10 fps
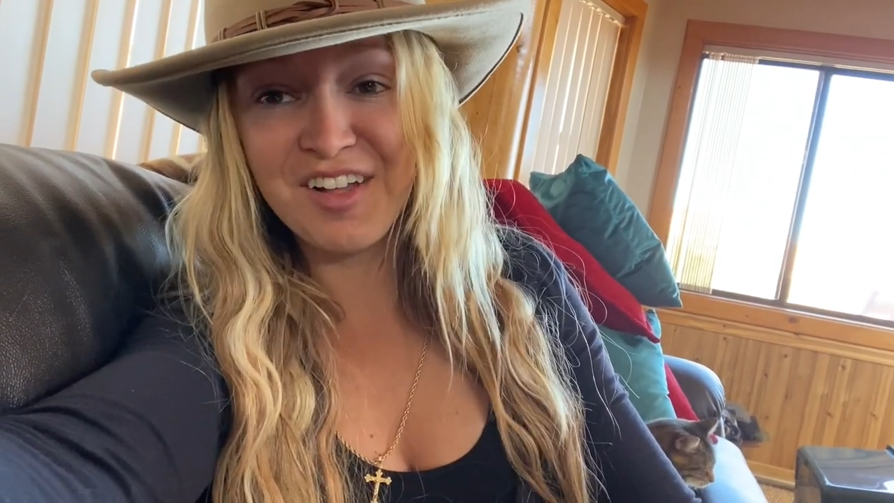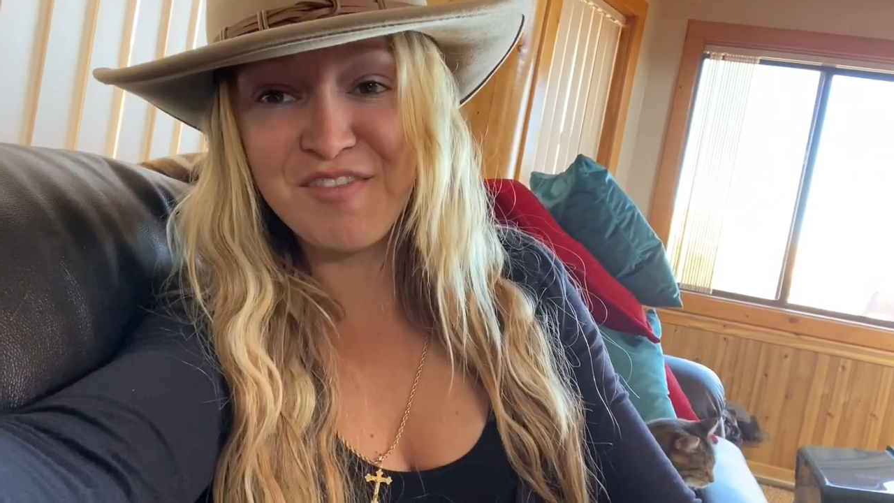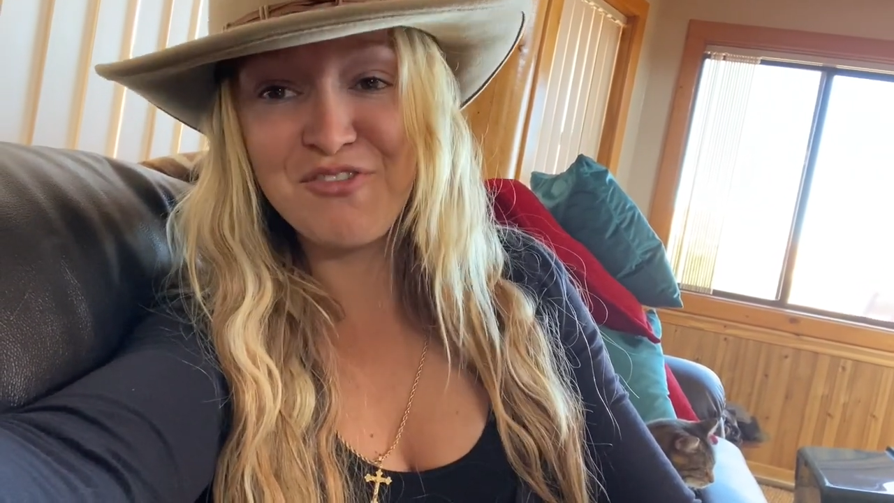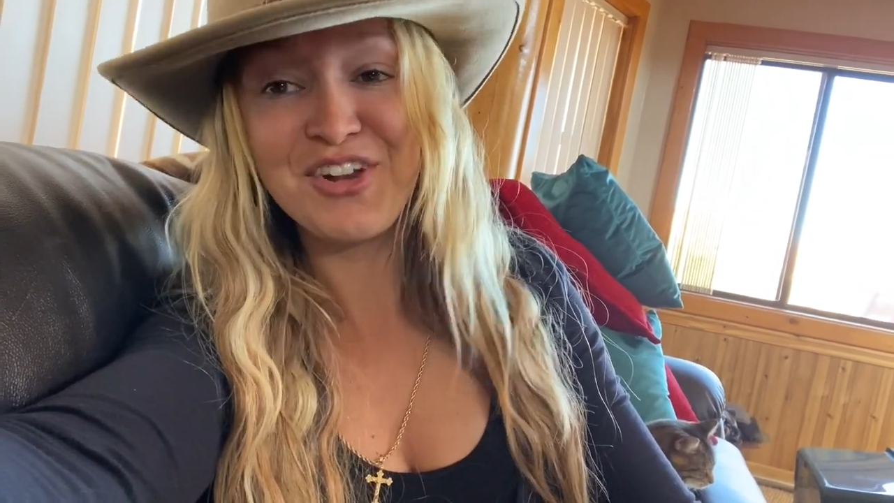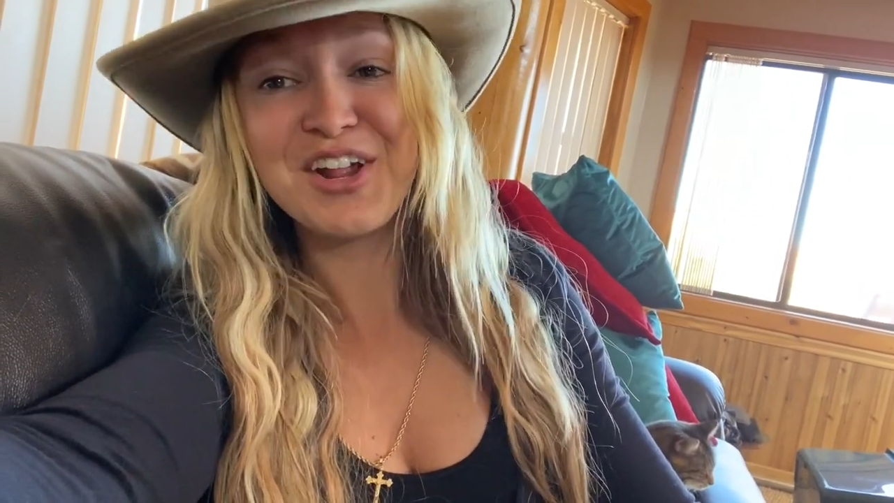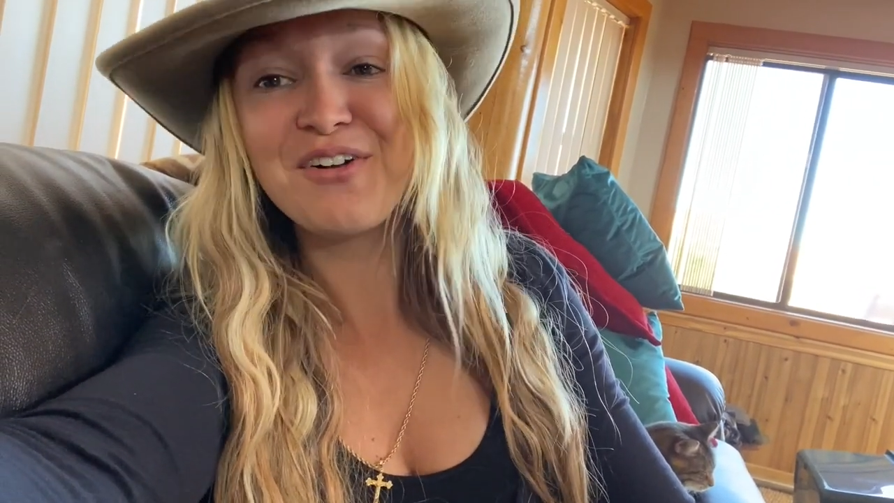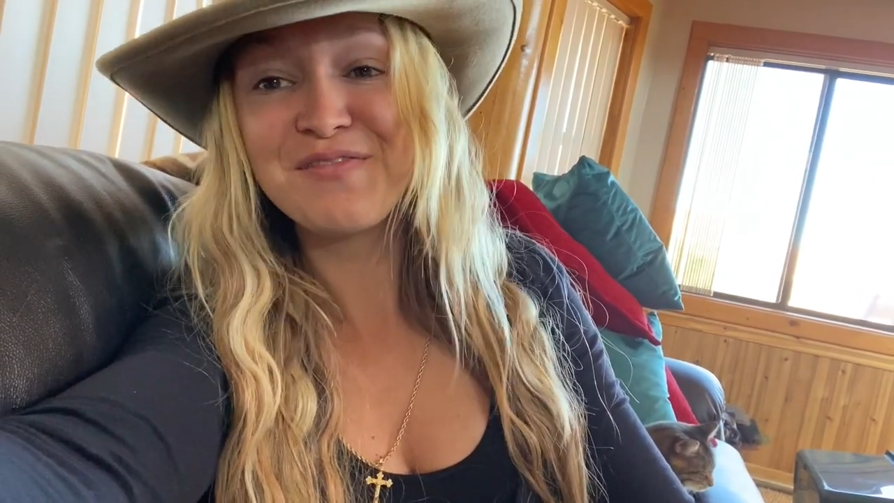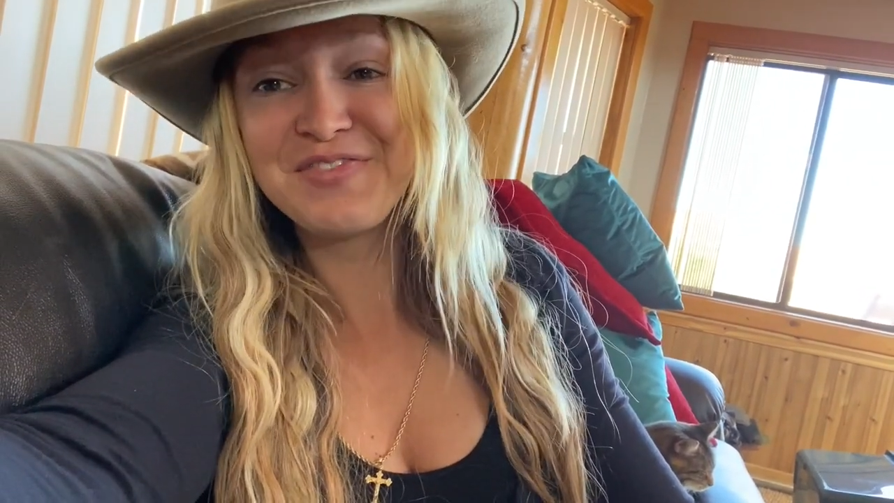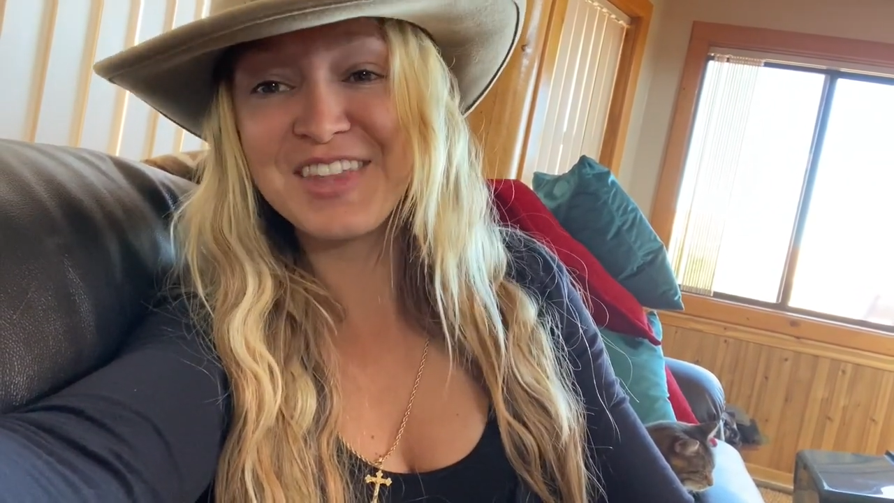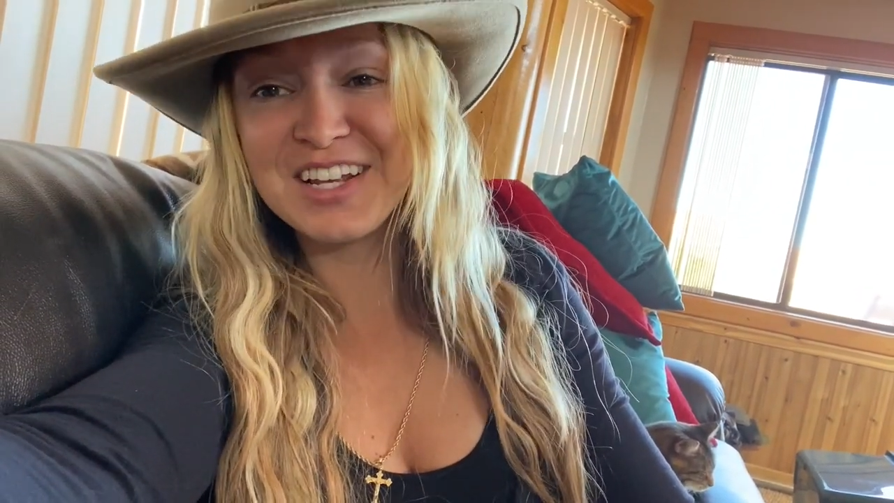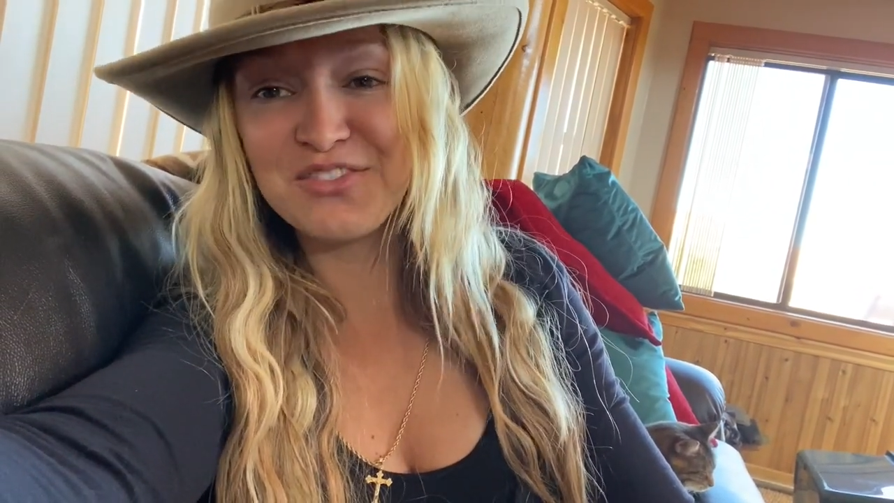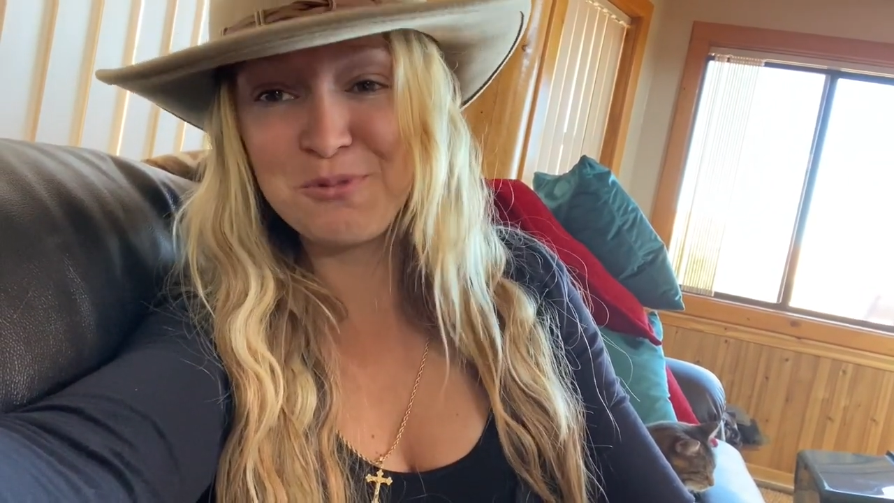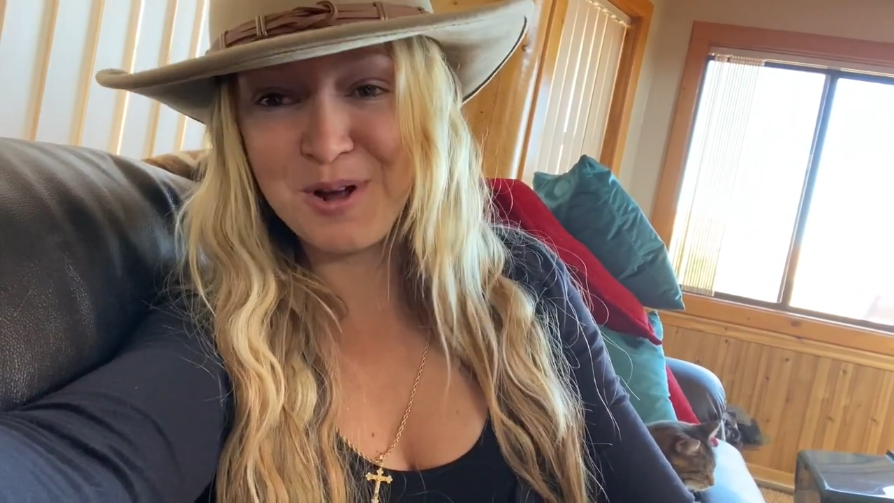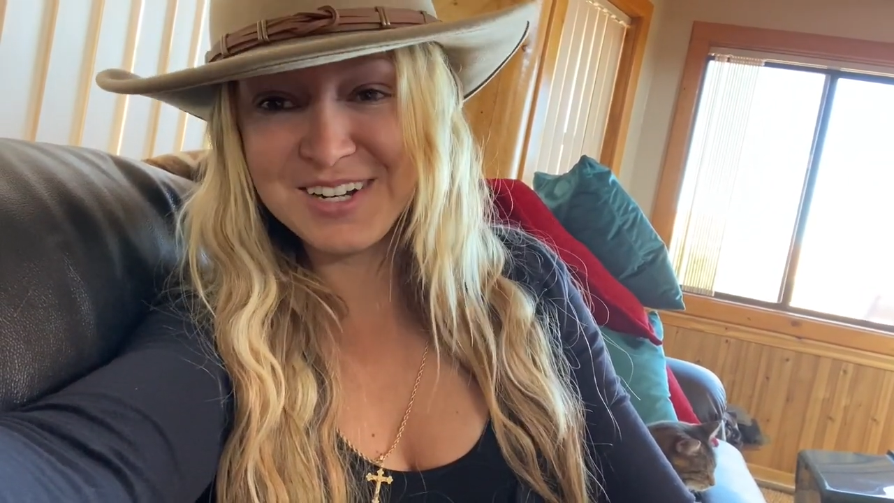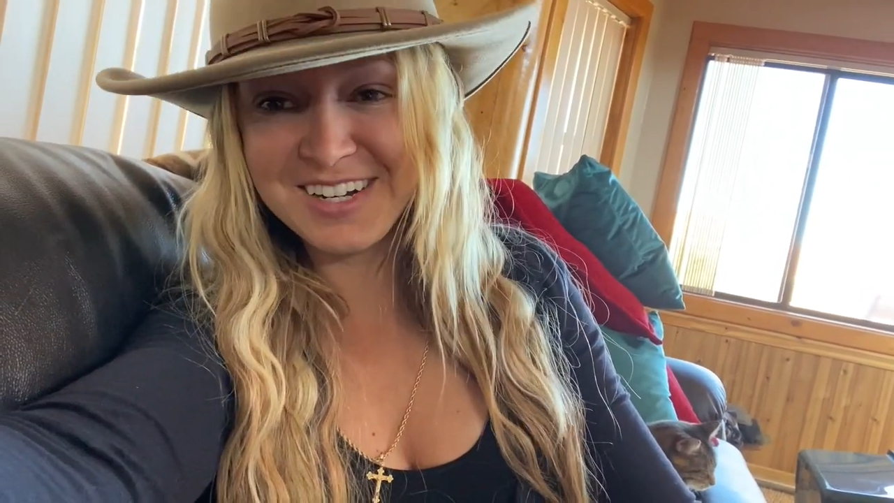love the video. Thanks
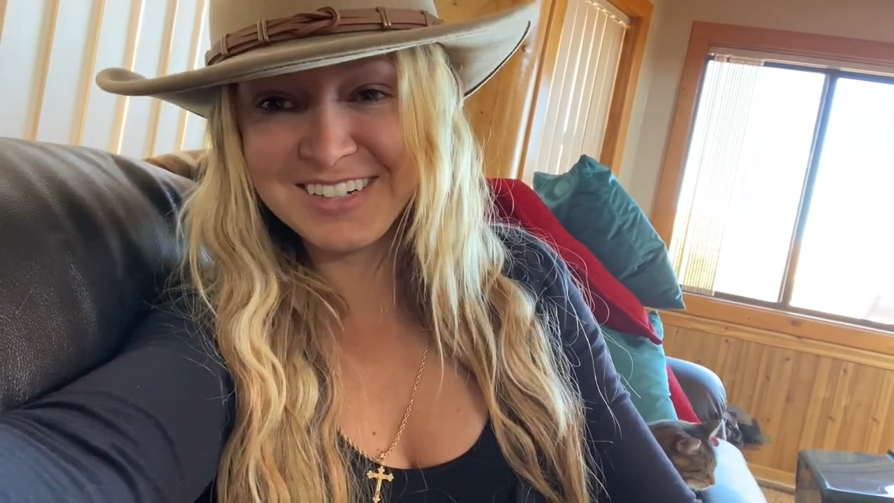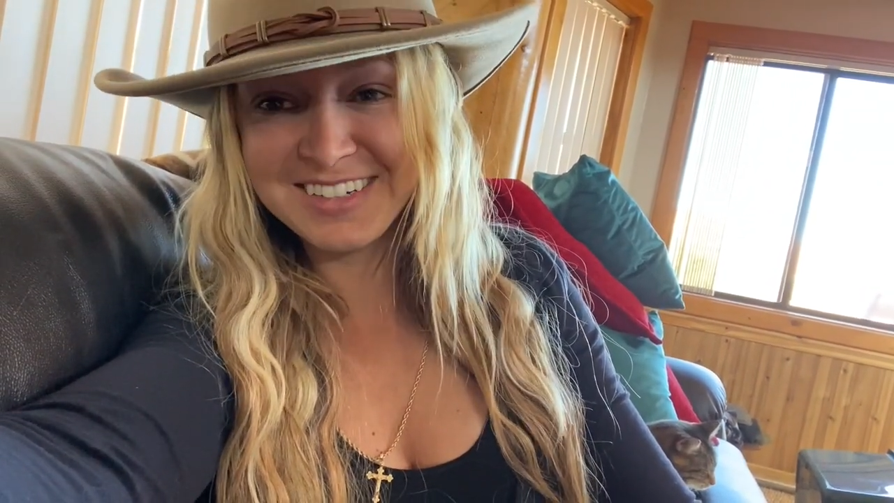for watching.